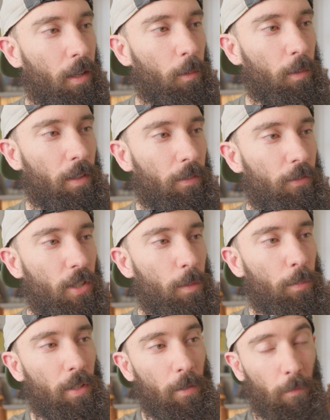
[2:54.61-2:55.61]
with
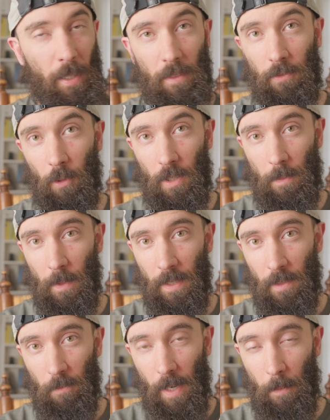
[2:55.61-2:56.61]
just putting reinforcement in
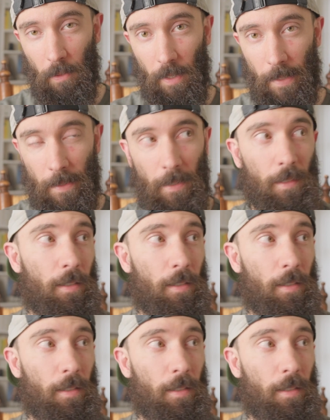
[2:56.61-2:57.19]
the right places